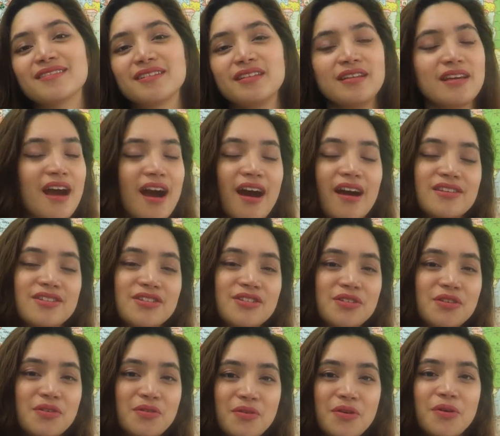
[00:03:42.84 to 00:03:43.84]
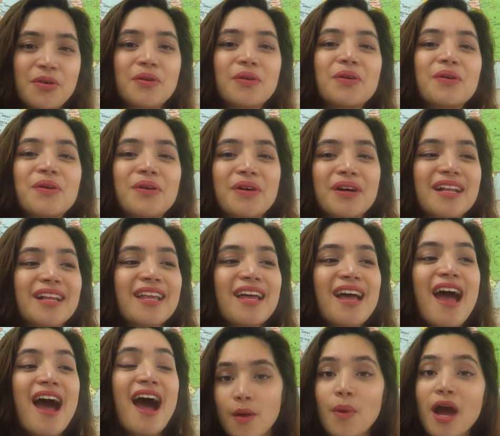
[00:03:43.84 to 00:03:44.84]
Yeah, it's just so cool.
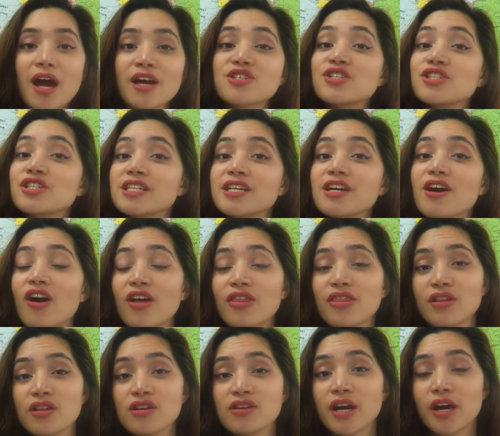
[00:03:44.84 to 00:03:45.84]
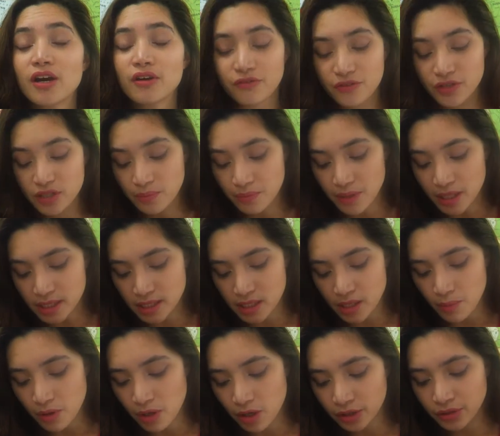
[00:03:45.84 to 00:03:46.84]
I'm actually on the lookout for something
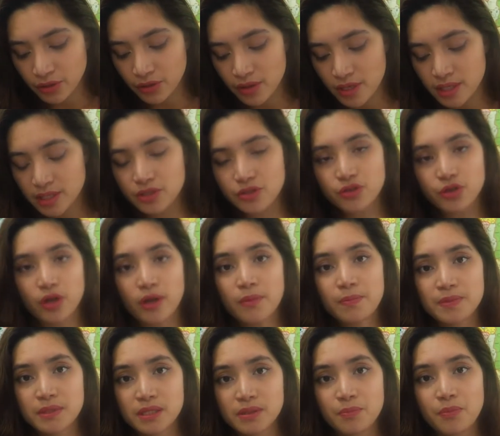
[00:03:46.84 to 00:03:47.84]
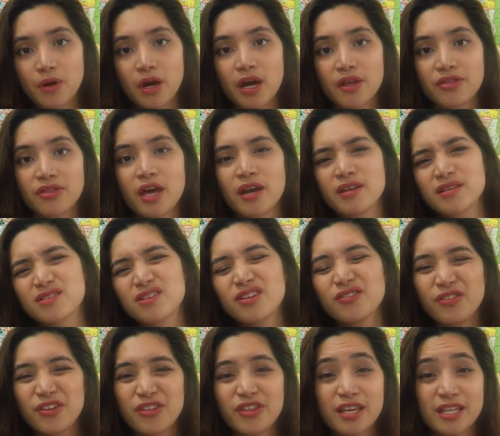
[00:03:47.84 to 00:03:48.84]
similar to these strips, but that is
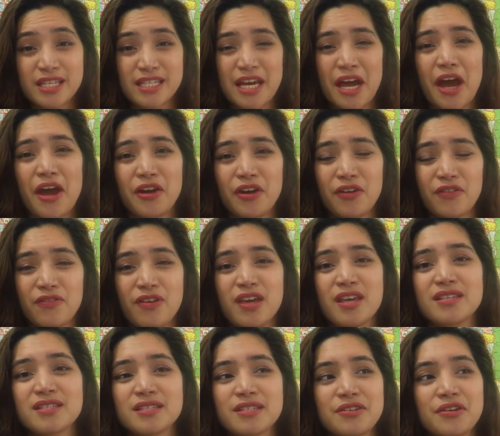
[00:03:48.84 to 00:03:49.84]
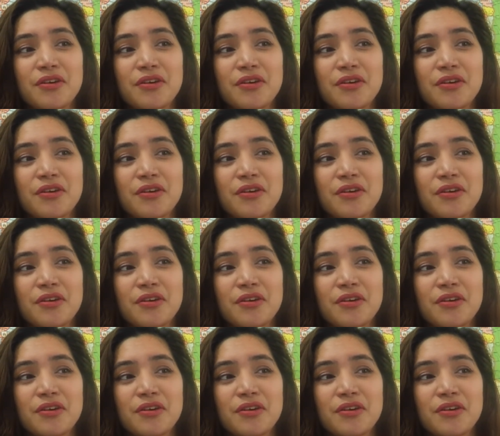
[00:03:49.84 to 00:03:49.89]
good for the entire face.